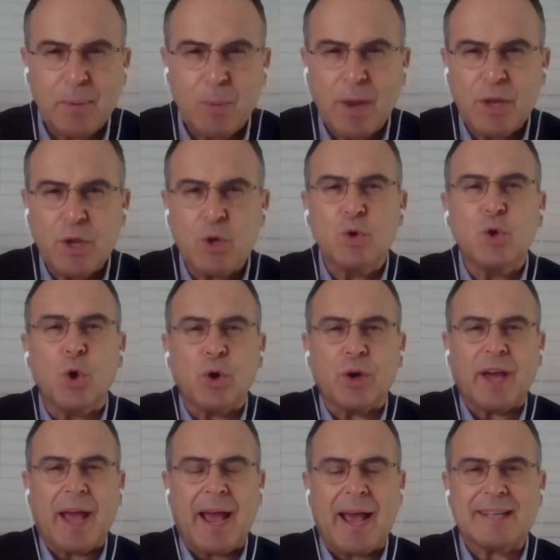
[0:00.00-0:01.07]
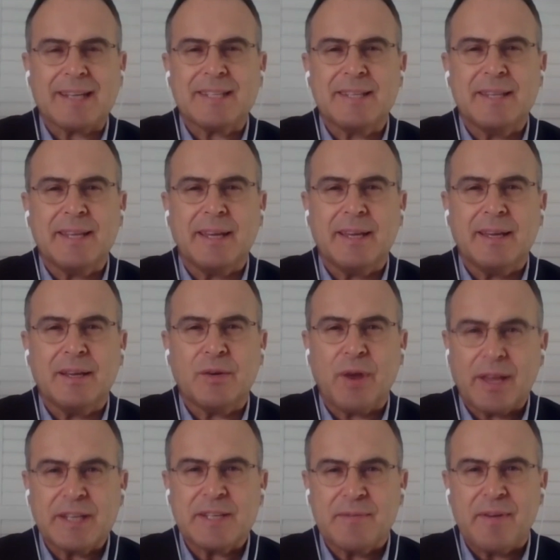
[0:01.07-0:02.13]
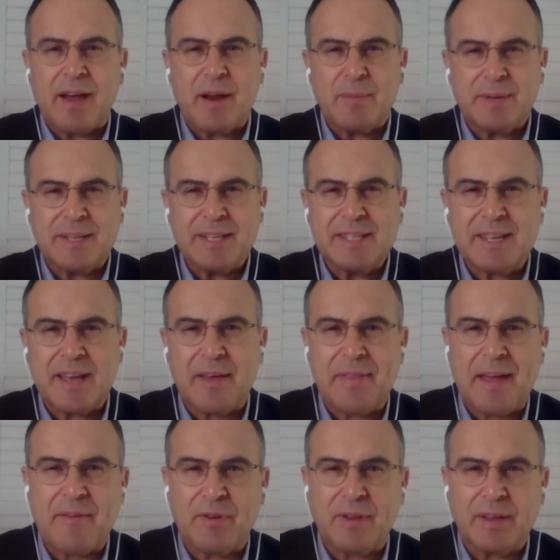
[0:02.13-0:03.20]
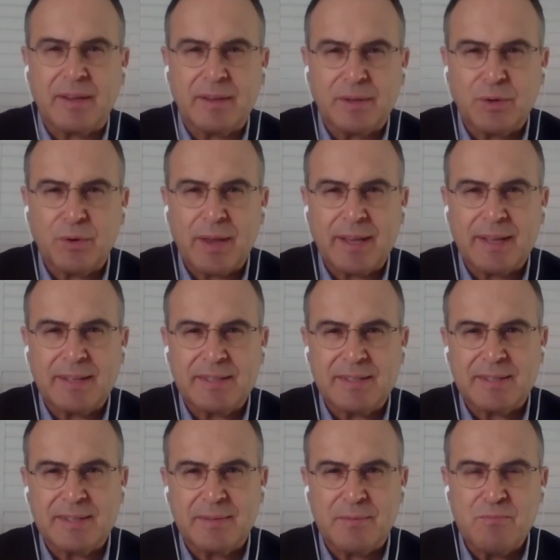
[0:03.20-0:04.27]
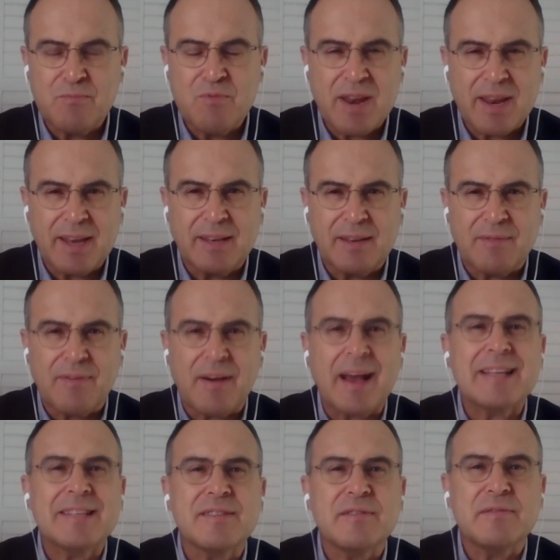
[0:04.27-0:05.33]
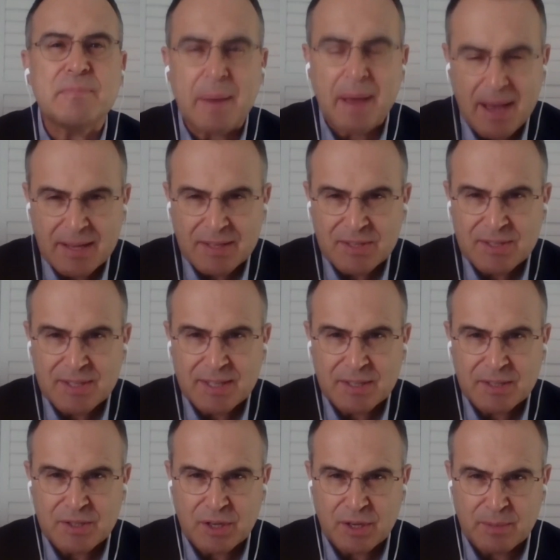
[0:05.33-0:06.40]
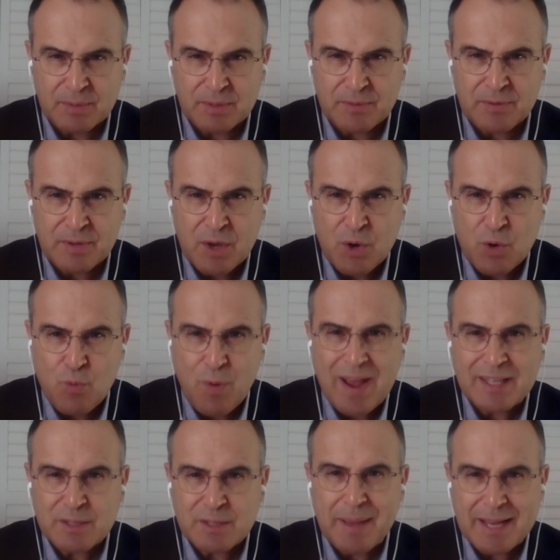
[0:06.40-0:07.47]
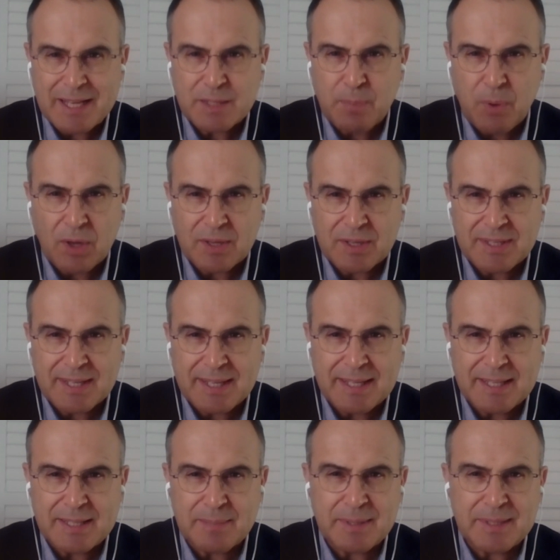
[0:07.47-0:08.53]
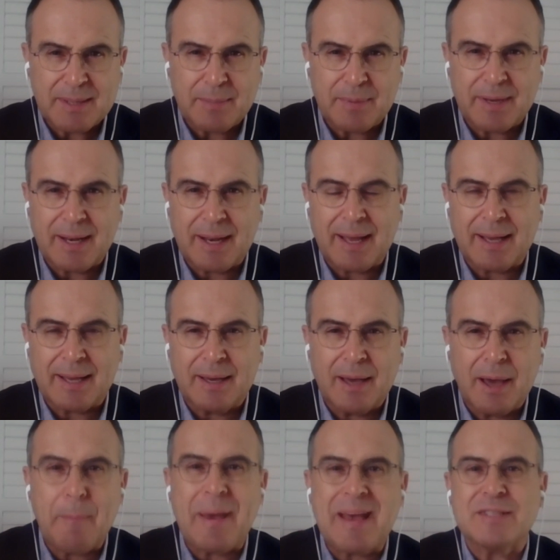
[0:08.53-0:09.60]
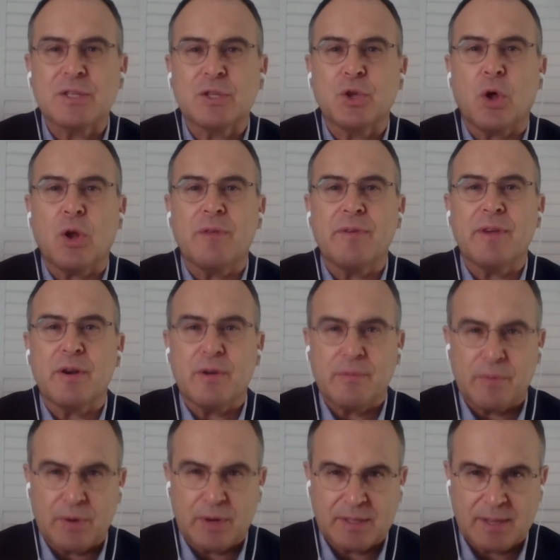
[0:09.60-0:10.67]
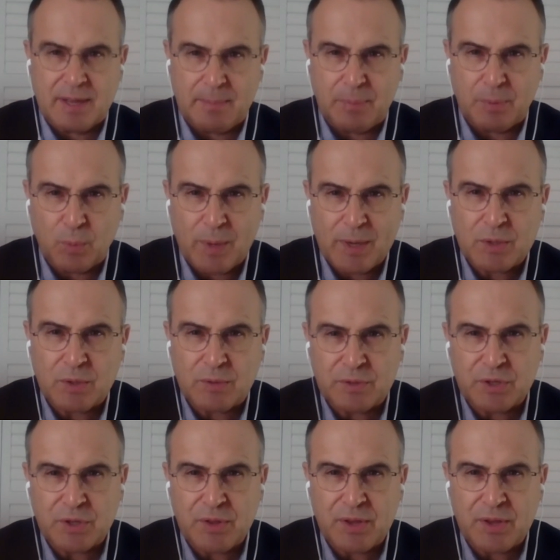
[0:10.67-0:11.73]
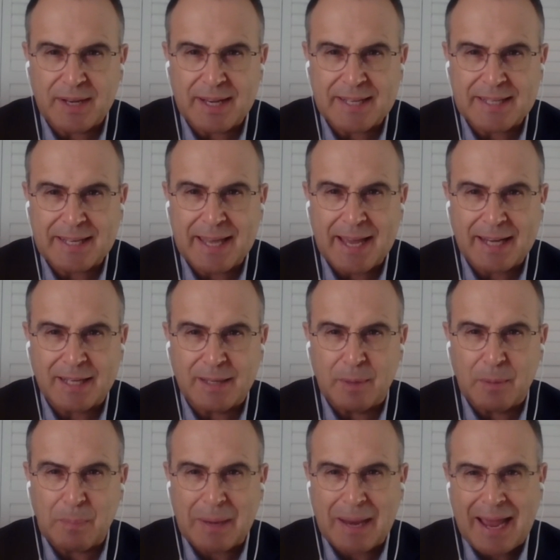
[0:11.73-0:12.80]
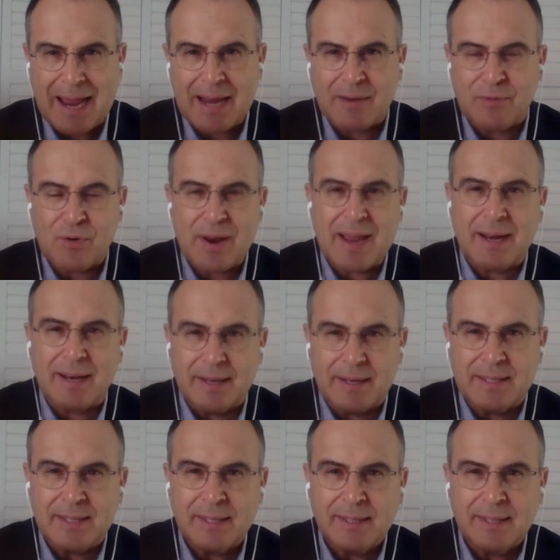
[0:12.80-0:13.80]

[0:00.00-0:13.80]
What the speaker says: when you look at the cricket environment in South Africa, and cricket's a really divisive past in terms of race-based policies. I mean, somebody like a Basil D'Oliveira, for example, went off to the United Kingdom and played for England,